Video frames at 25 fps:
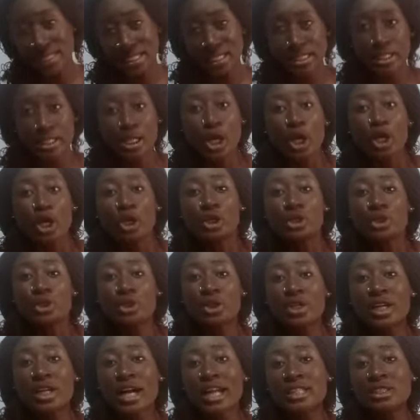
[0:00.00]
is
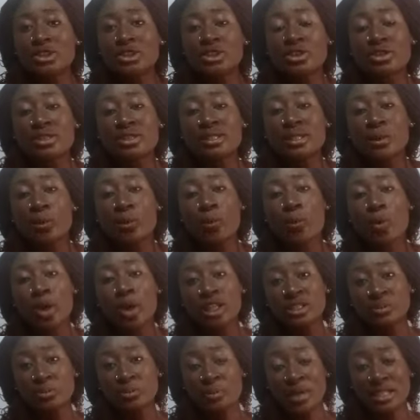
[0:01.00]
you can use
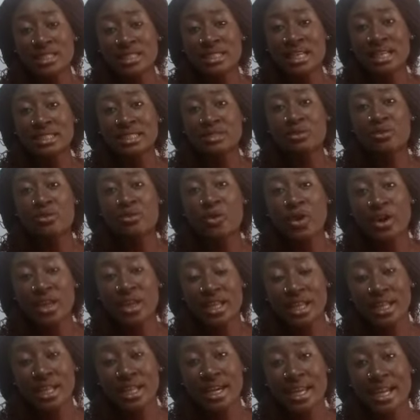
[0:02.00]
one pattern for
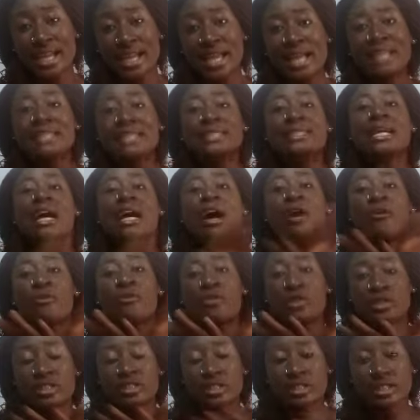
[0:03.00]
a client
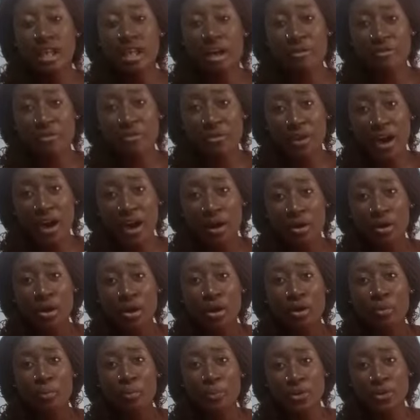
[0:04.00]
for several
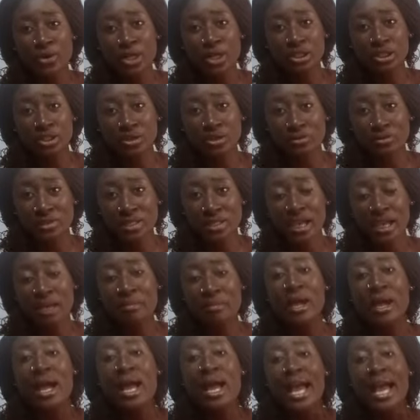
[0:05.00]
period of time,